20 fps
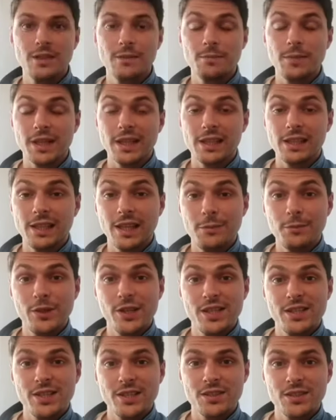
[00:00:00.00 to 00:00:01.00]
By
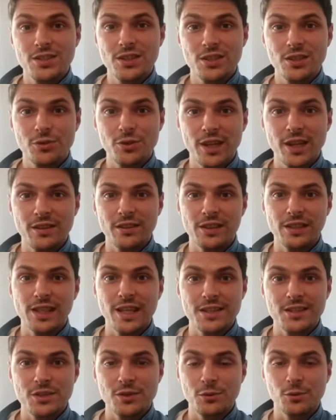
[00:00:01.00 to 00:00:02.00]
collaborating to create the
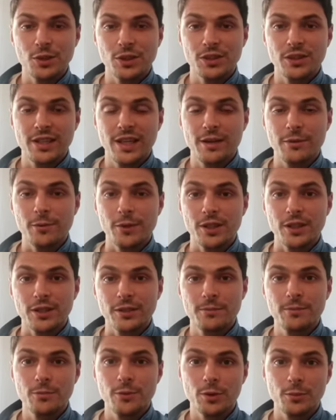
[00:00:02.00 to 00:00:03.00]
Lazio World
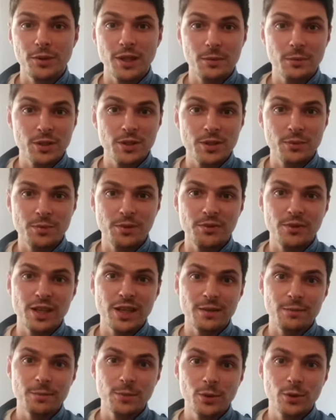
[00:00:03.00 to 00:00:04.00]
Network, we'll be able to
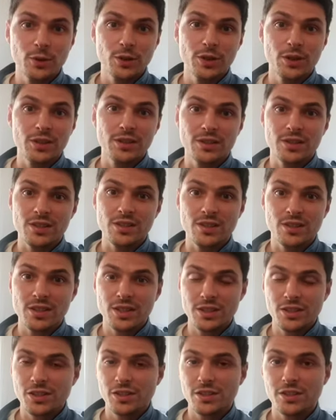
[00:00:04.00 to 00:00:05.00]
provide more
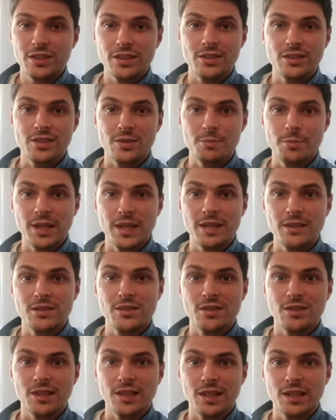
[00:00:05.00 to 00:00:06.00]
discussion and debate
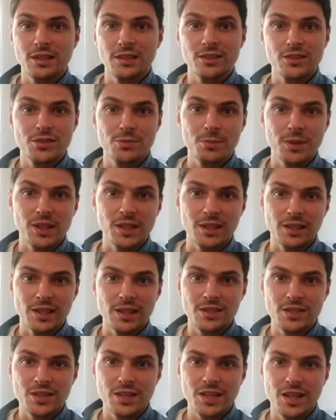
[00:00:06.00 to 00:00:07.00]
to the English-speaking
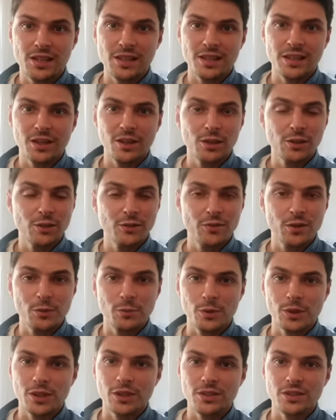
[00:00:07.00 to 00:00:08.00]
Laziali all over
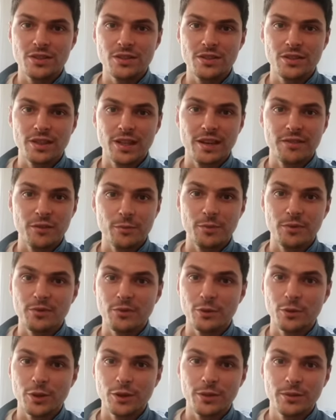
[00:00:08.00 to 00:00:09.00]
the world than ever
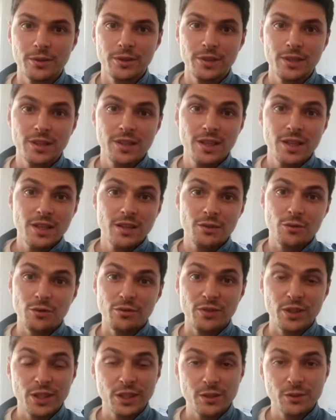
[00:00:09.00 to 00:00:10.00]
before. Through
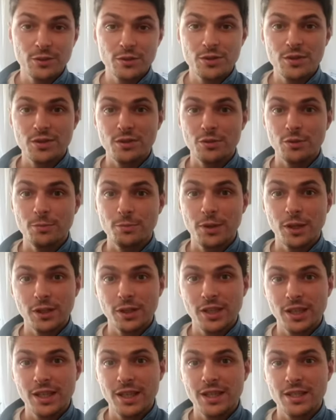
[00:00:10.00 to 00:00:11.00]
videos, through
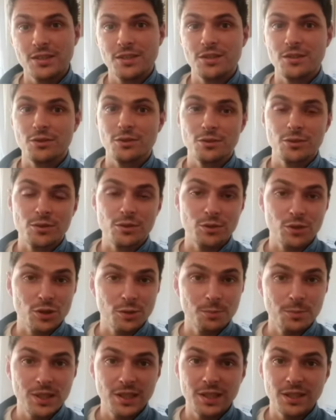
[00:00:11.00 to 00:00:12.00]
podcasts, through
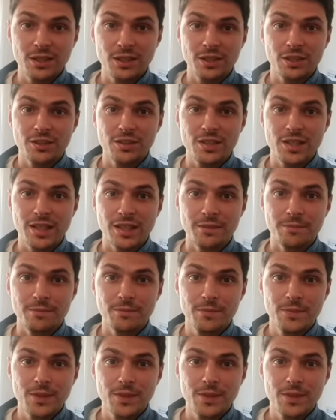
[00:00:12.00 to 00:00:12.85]
social media content.